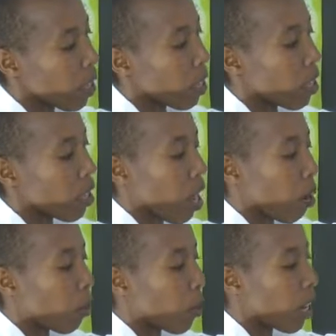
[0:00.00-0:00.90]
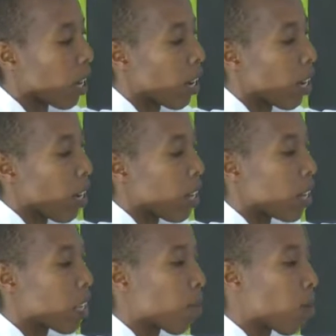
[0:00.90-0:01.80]
this is ammonia,
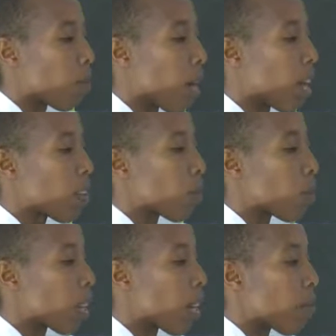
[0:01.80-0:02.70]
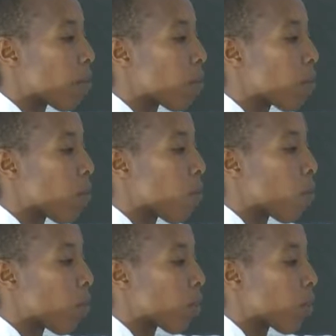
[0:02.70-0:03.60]
it combines with carbon 4
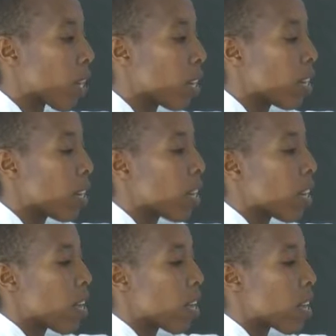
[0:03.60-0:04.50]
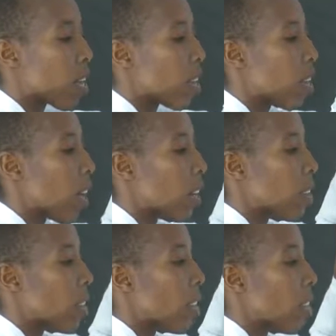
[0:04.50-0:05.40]
oxide in a
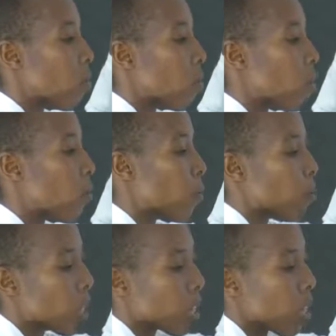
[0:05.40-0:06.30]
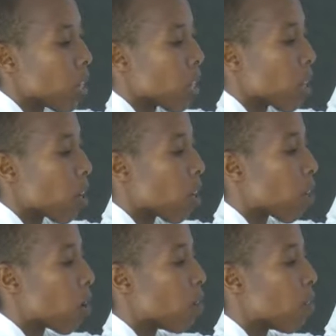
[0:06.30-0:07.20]
series of, we say,
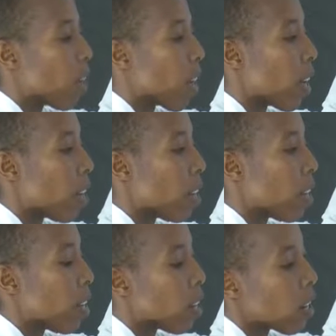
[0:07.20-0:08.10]
on-time